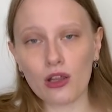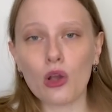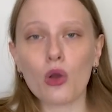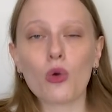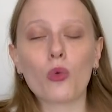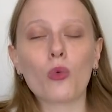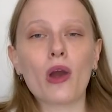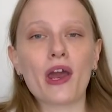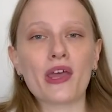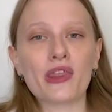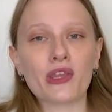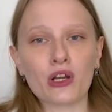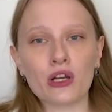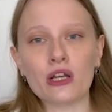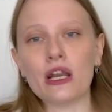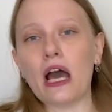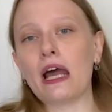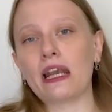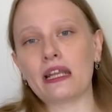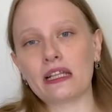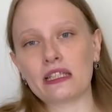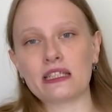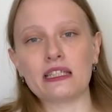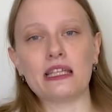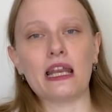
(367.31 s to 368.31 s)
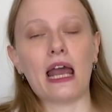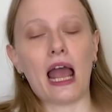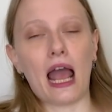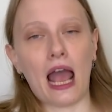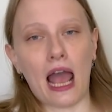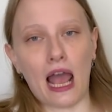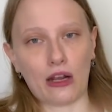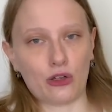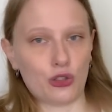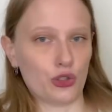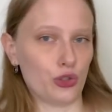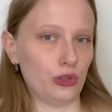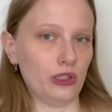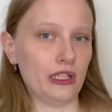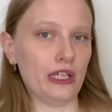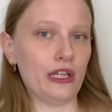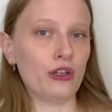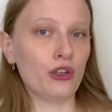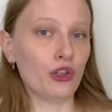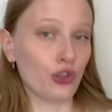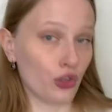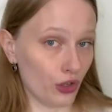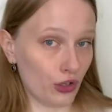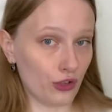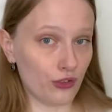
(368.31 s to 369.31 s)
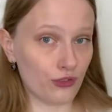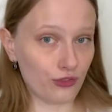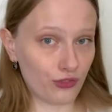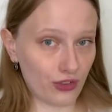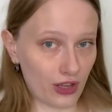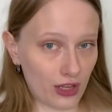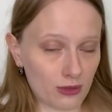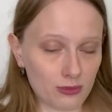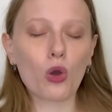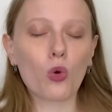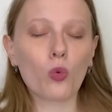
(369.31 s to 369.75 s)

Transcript: Whether or not it's an actually good film,